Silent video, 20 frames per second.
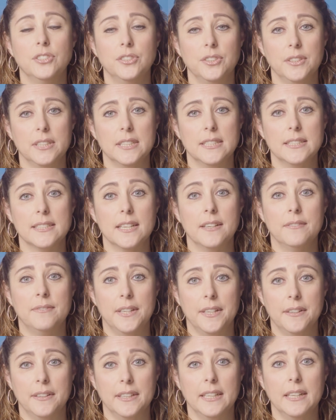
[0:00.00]
Students of
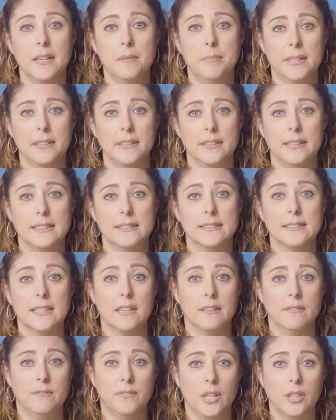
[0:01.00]
varied abilities
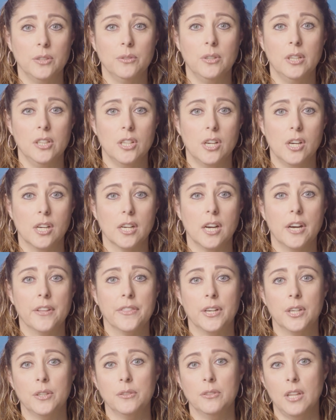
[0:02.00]
can follow along on
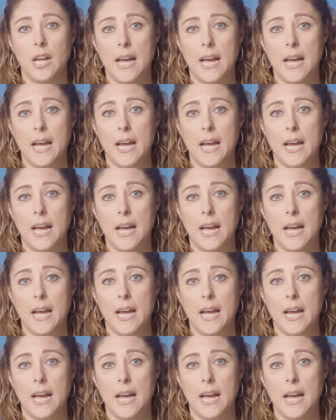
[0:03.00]
their own